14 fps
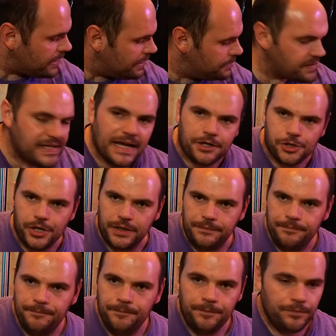section.
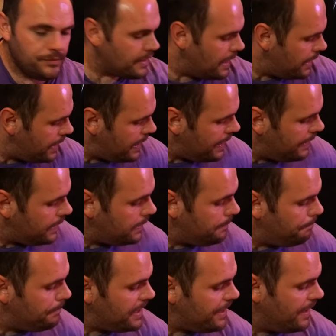Okay,
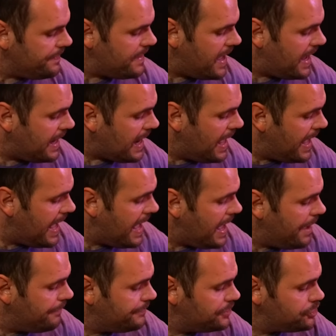and beyond that, I
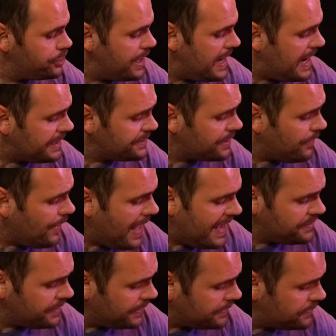have Gen X
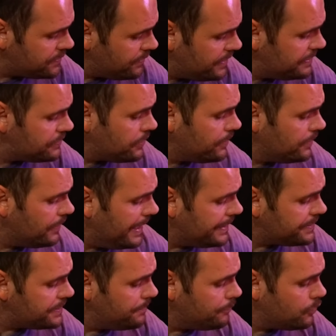classics. So these are
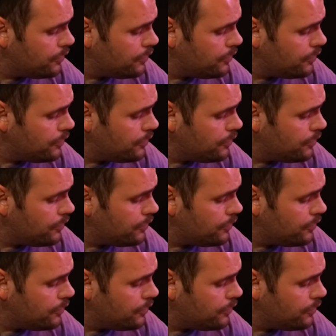like some